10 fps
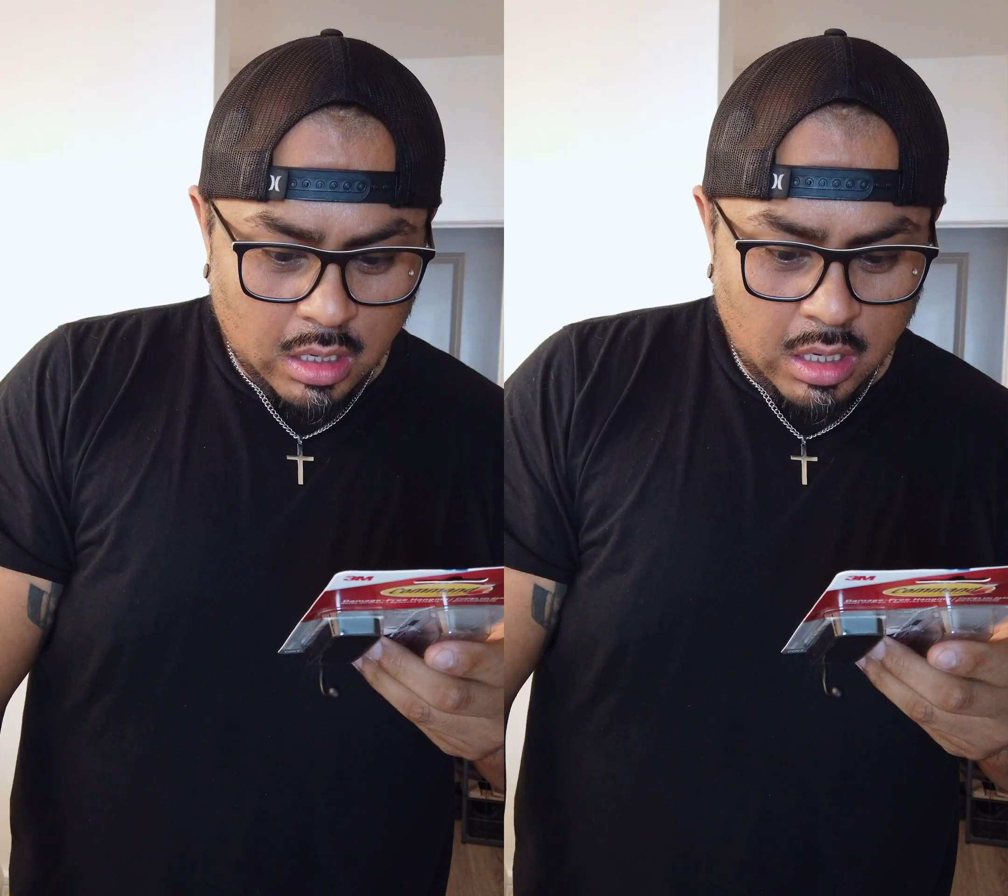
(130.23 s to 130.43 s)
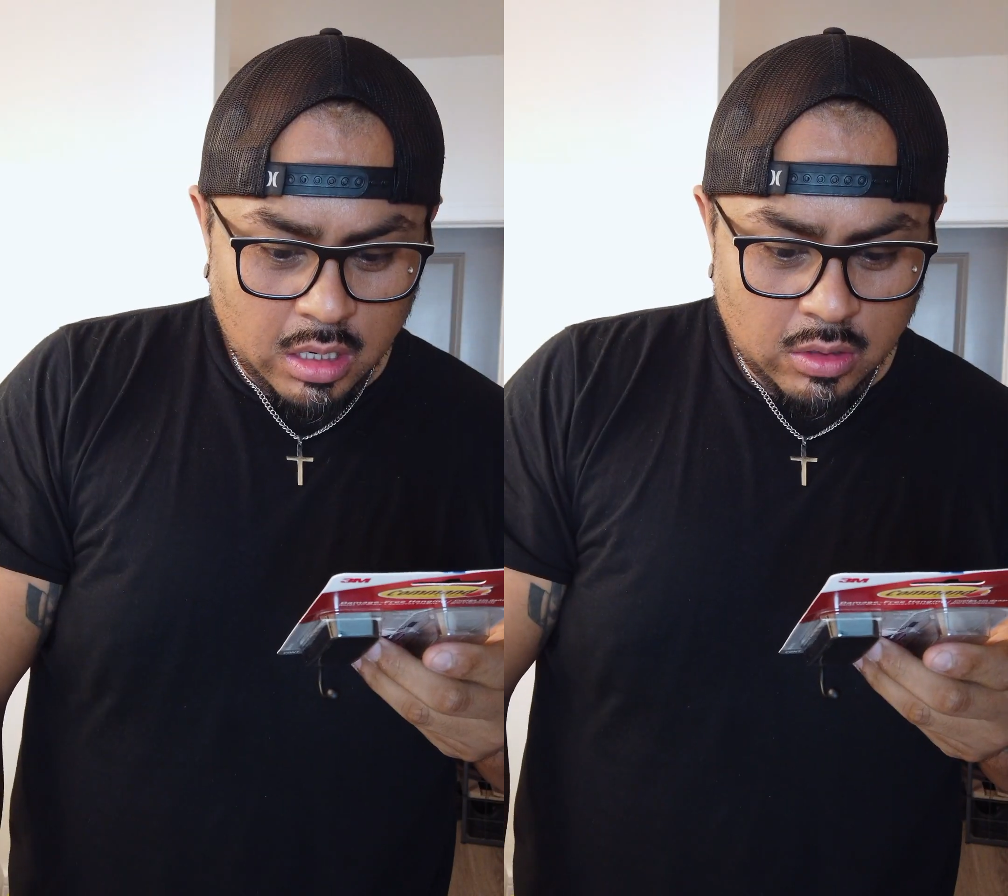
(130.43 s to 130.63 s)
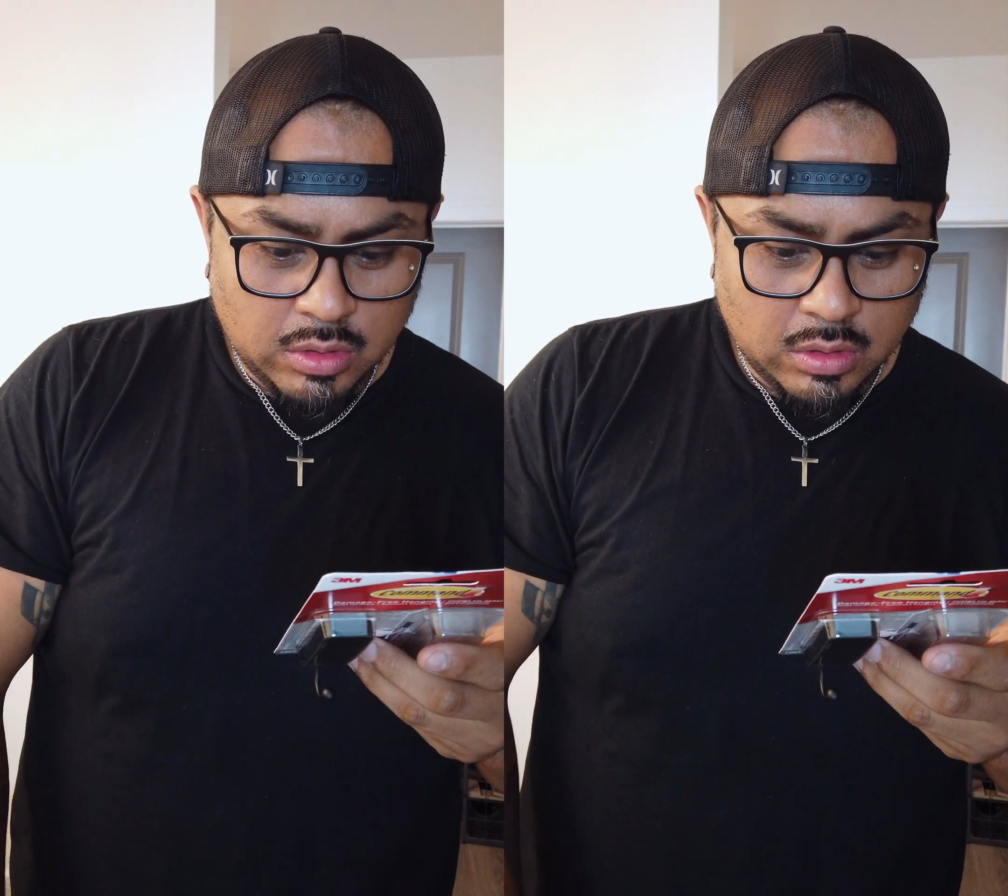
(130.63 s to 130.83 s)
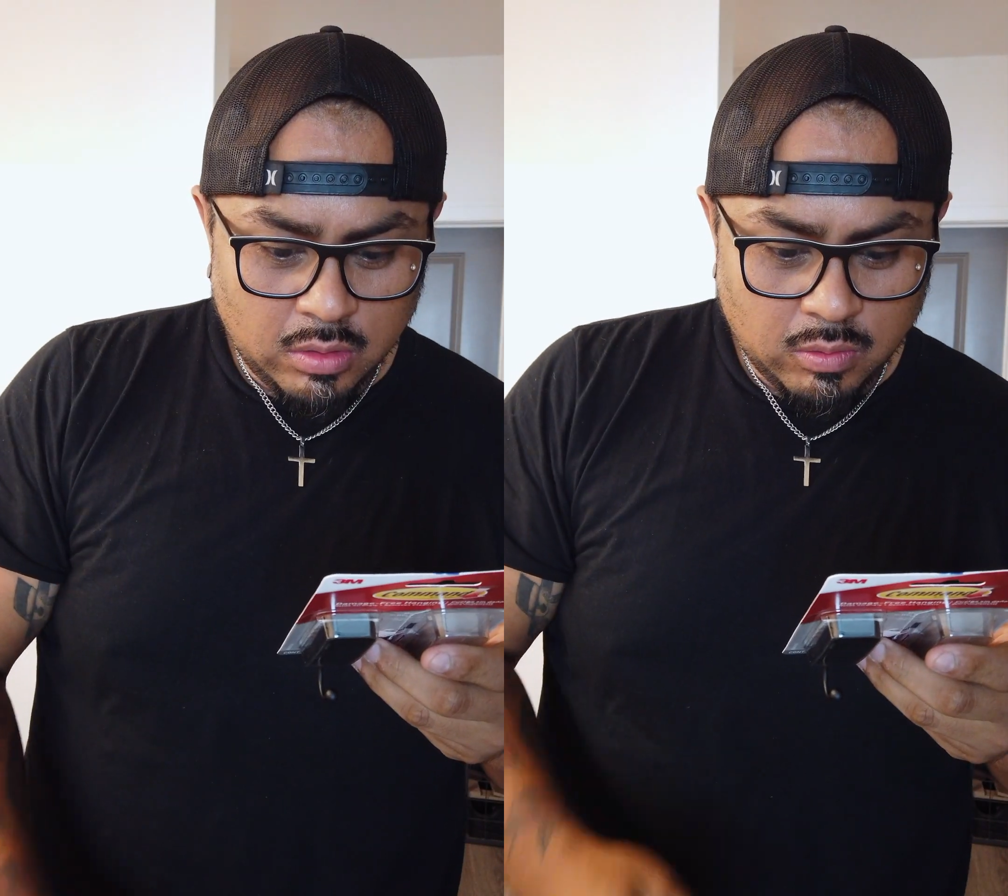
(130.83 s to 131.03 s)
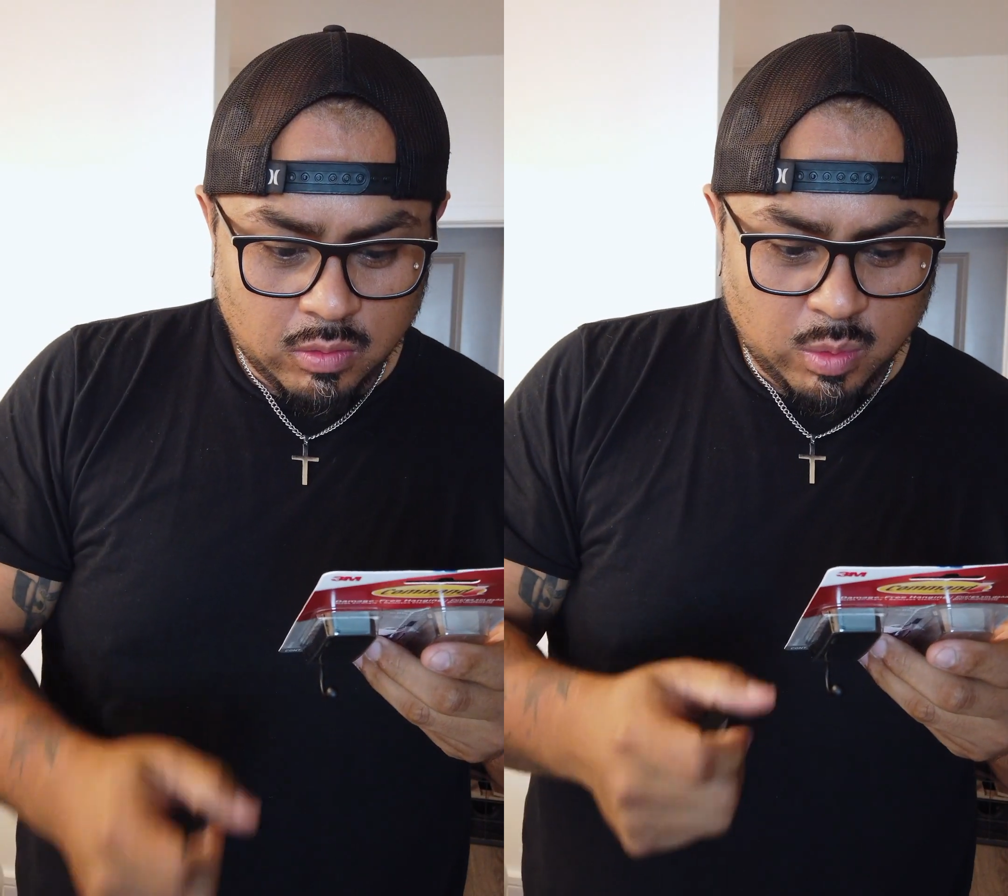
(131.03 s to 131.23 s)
Oh, you know